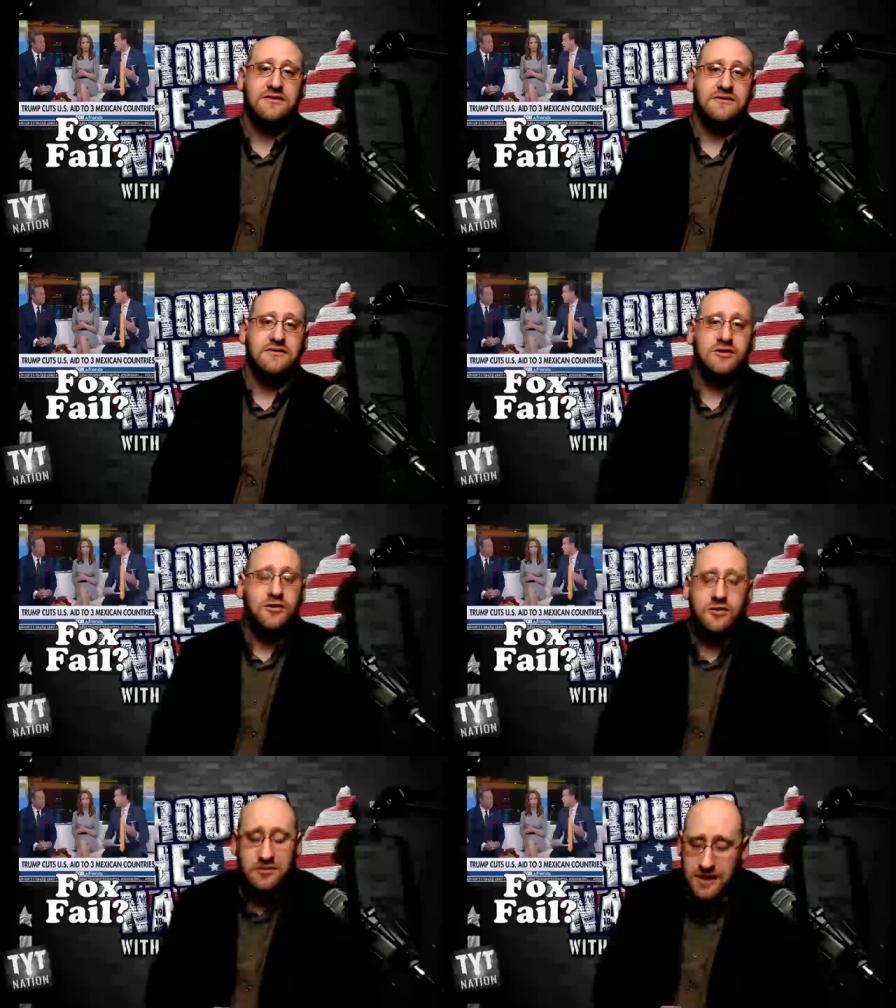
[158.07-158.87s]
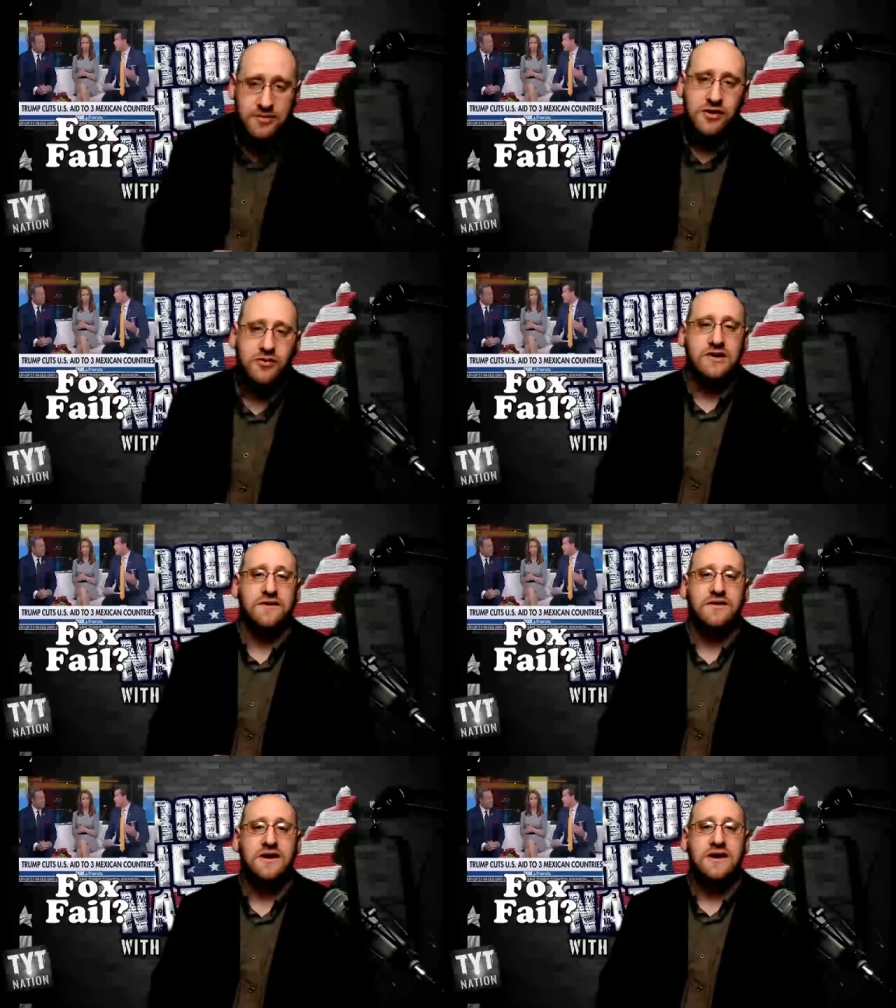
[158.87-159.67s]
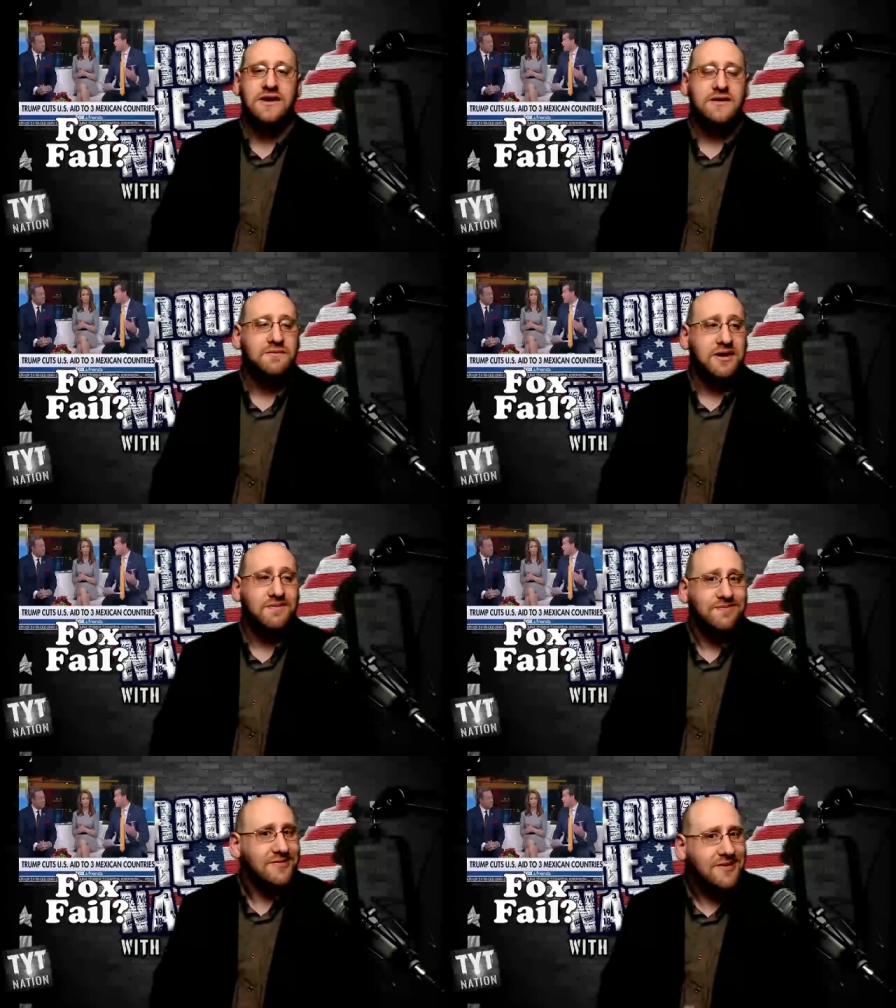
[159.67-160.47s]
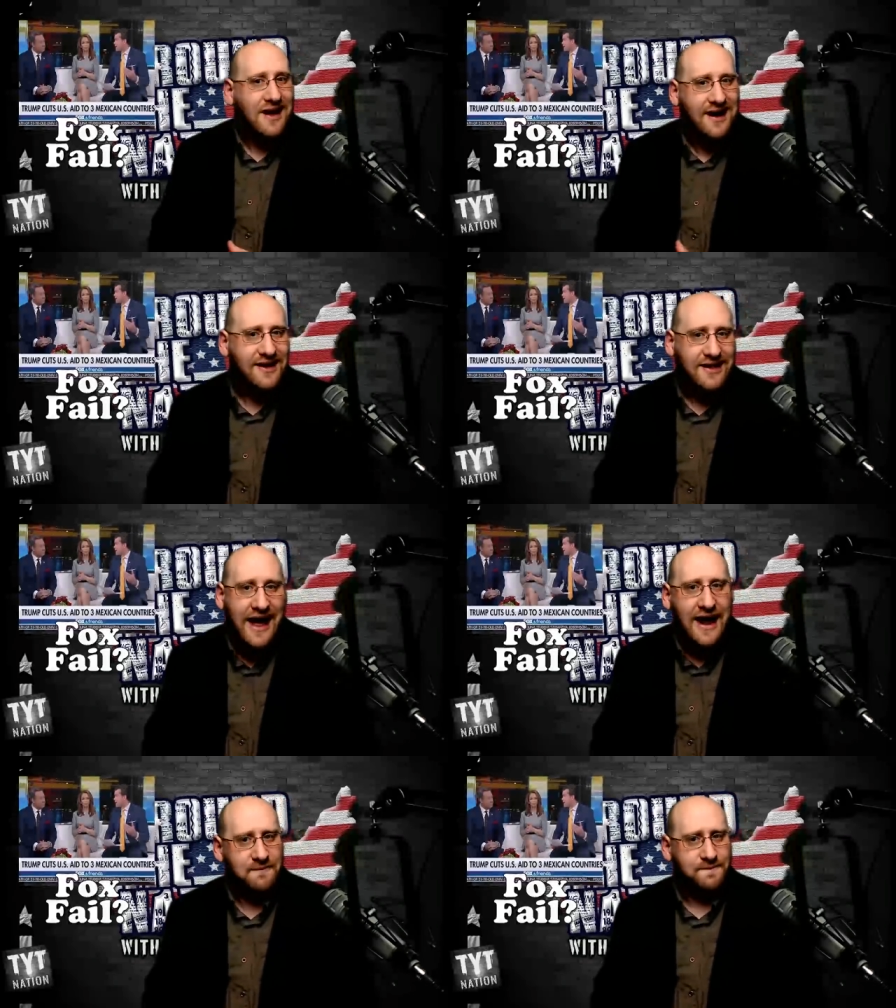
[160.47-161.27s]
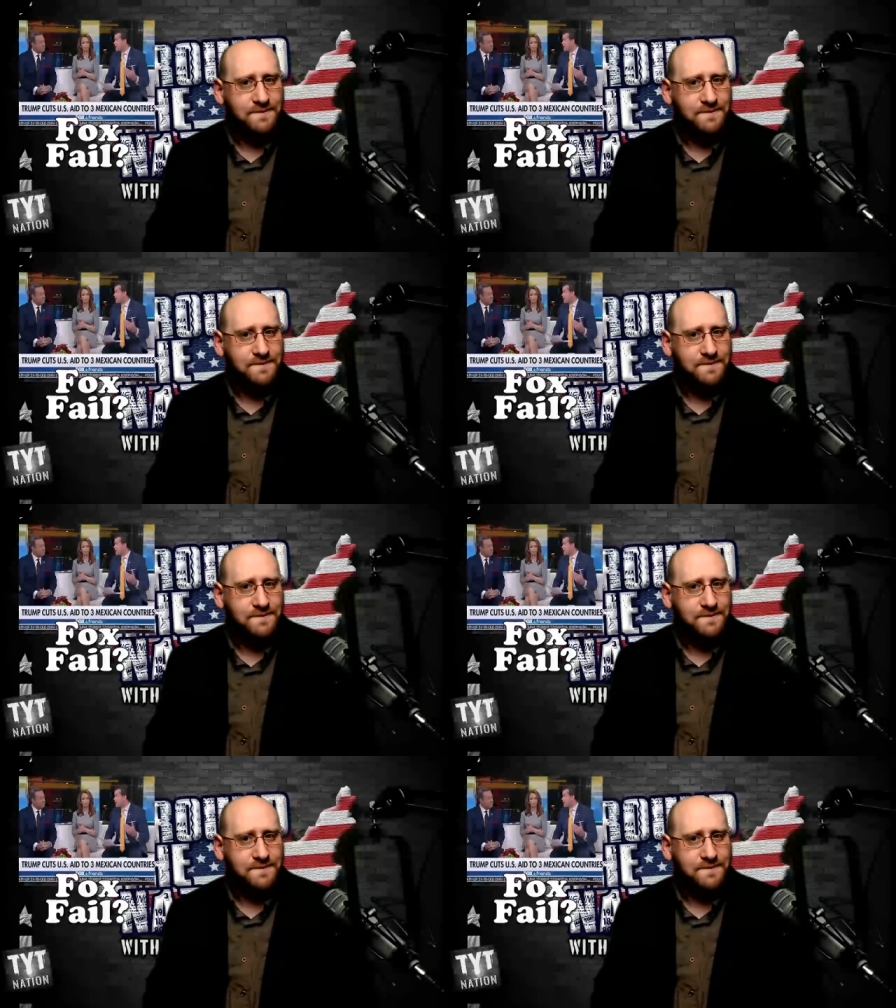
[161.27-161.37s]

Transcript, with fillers: Or maybe you wouldn't. But it's kind of like that.